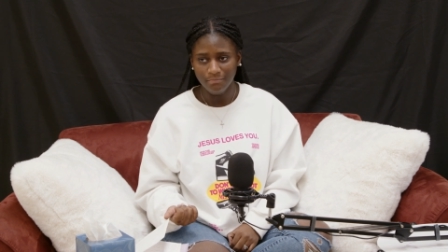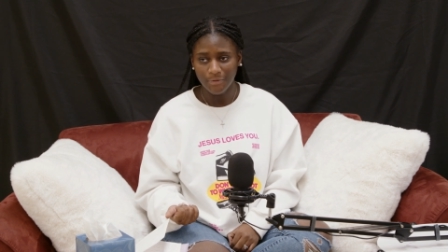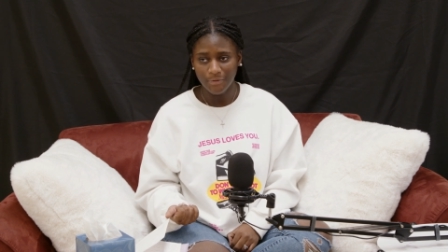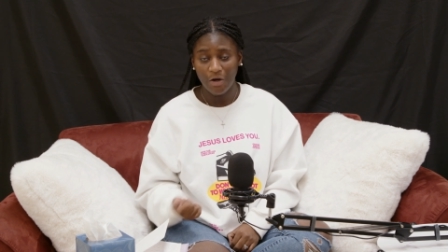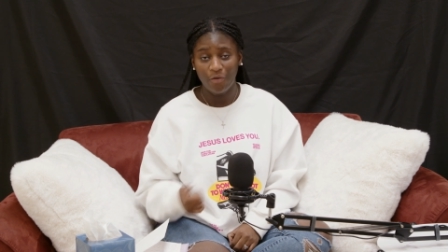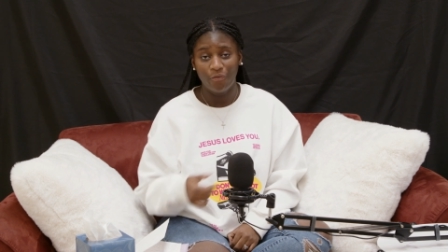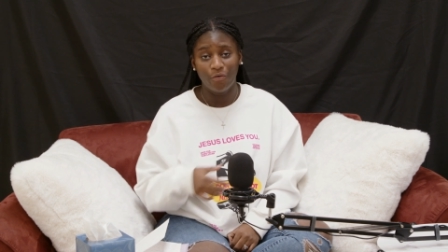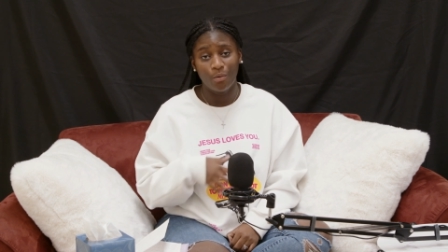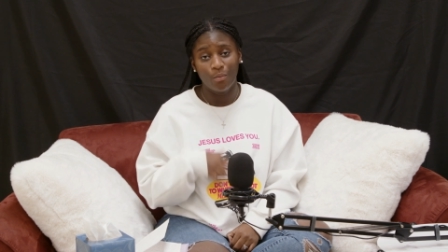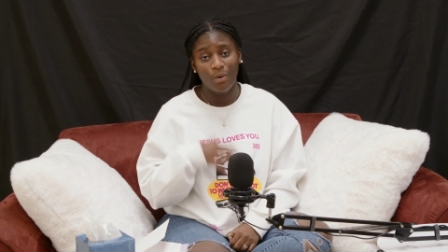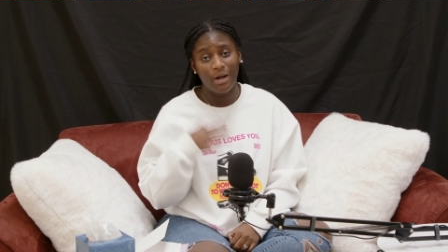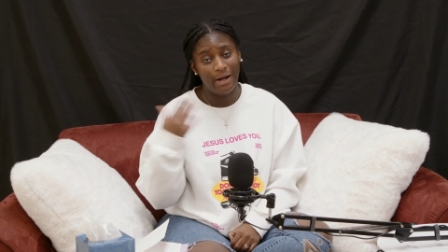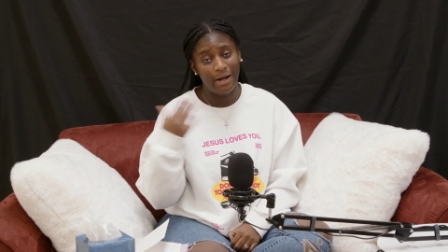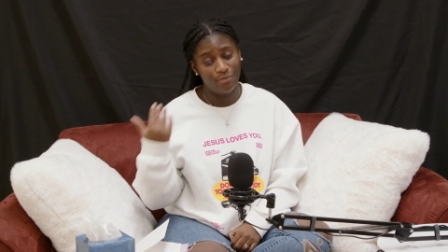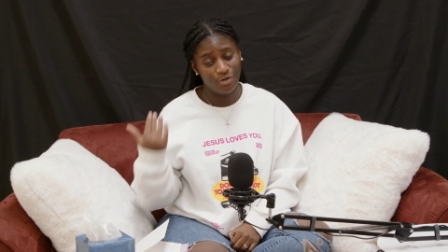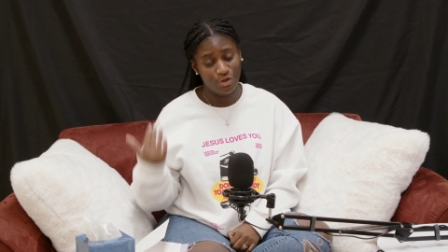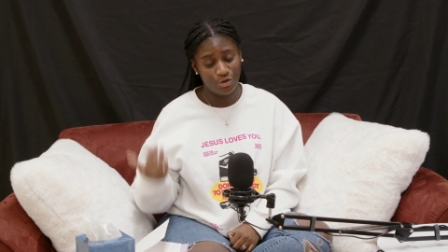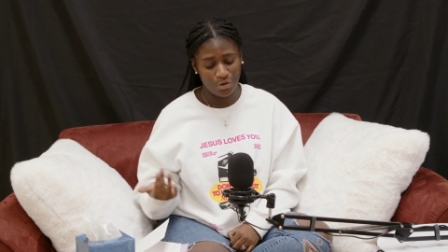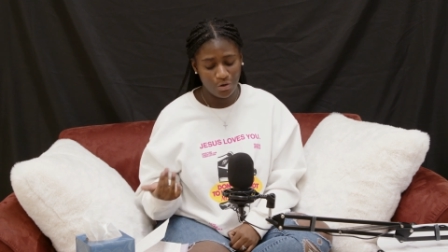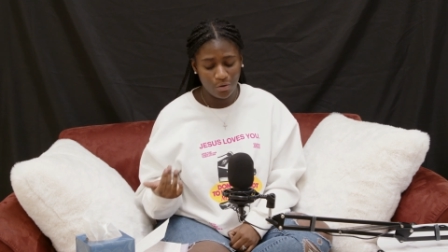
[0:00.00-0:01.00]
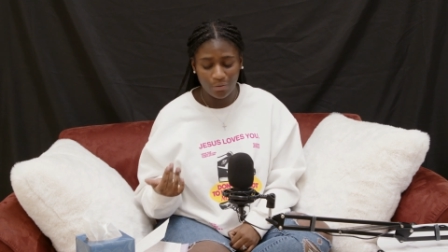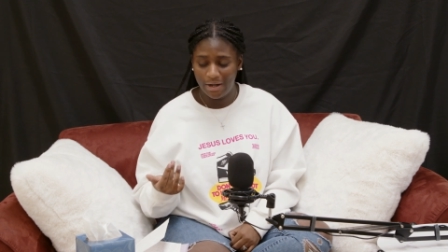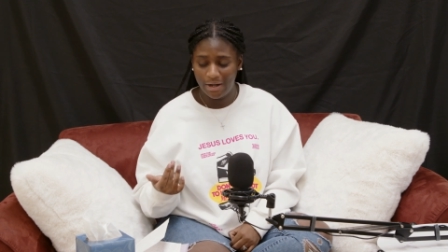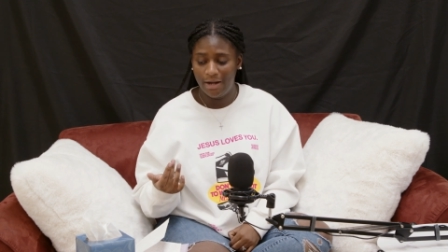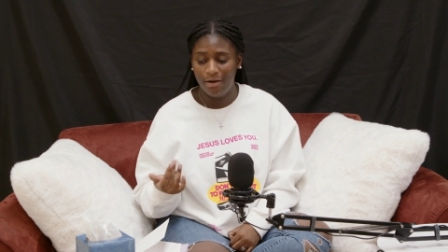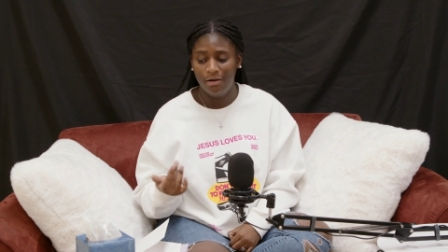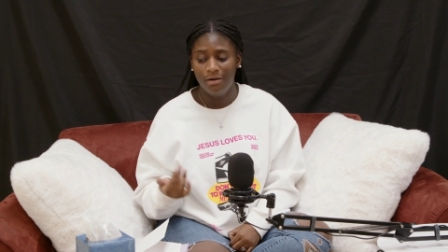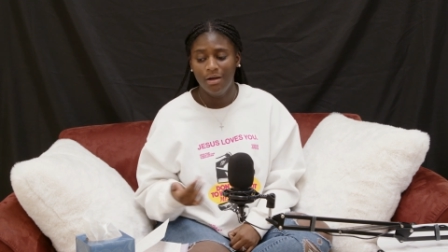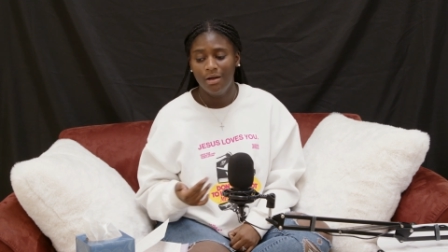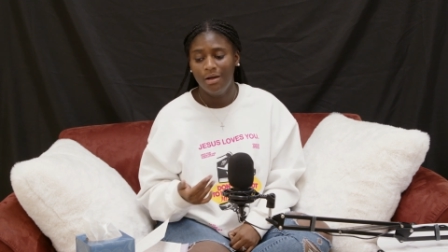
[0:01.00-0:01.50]
from what I was told now,
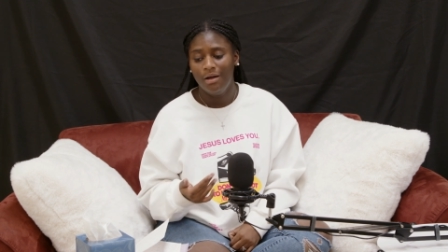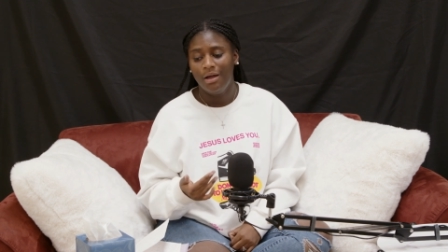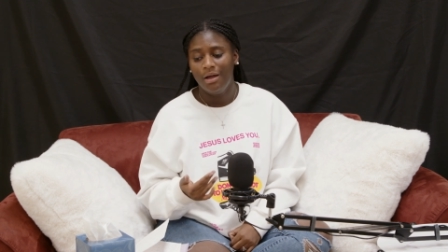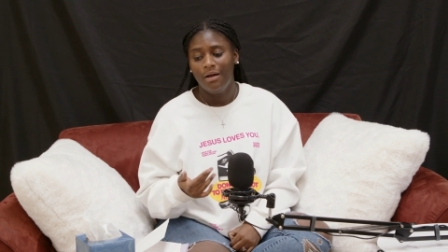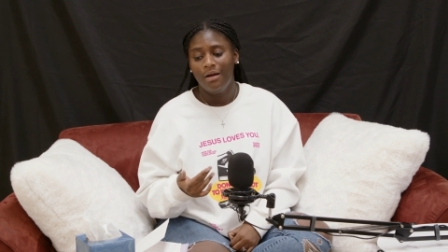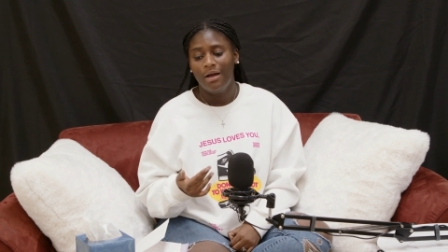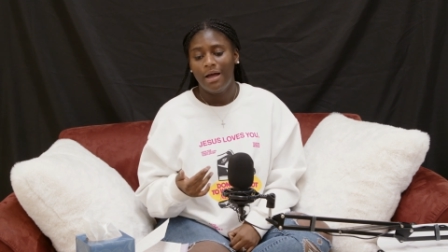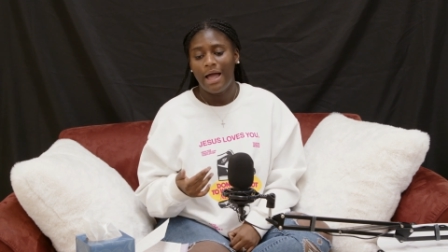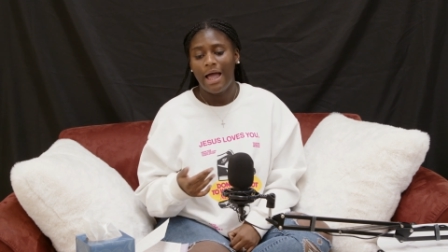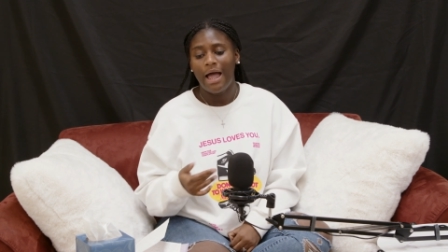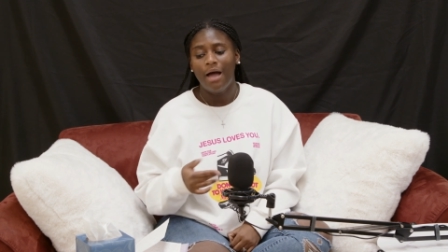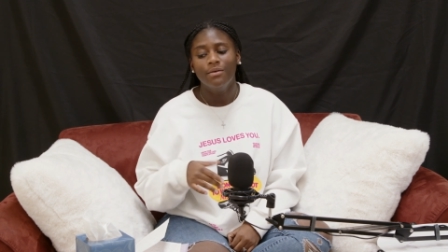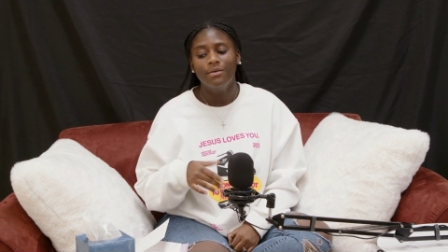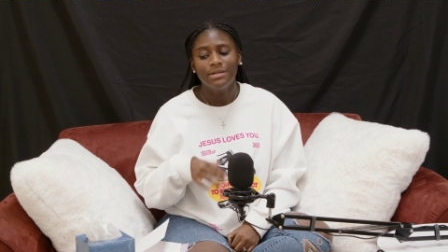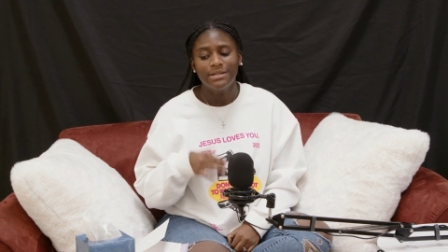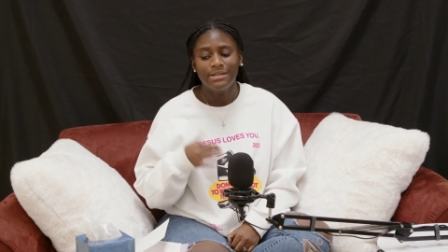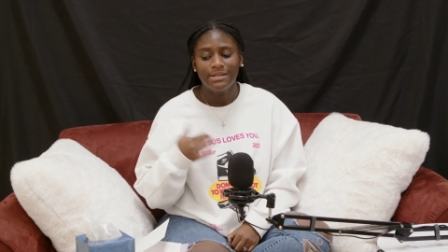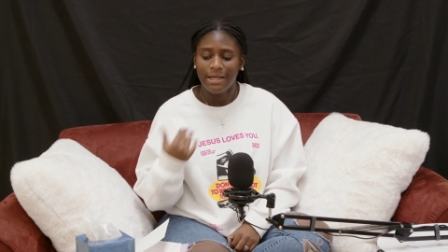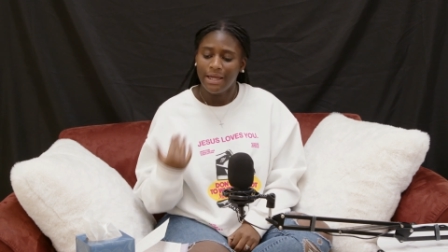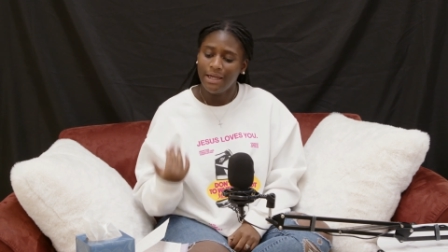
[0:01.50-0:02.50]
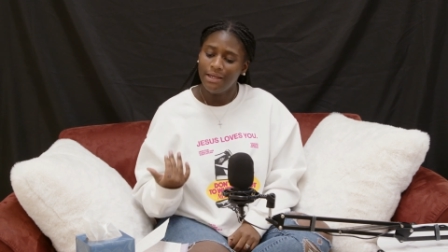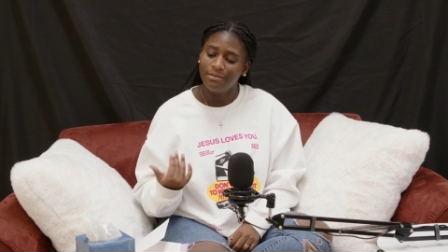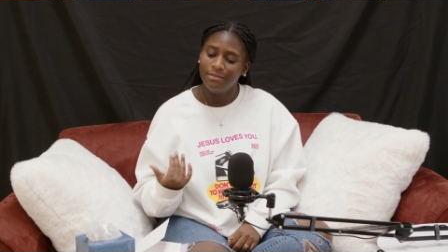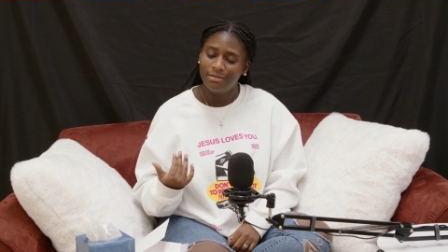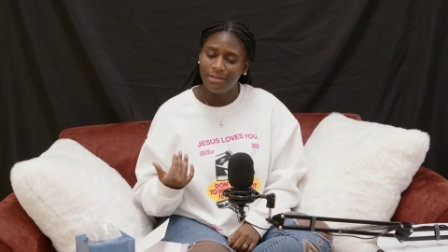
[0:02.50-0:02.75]
I was saying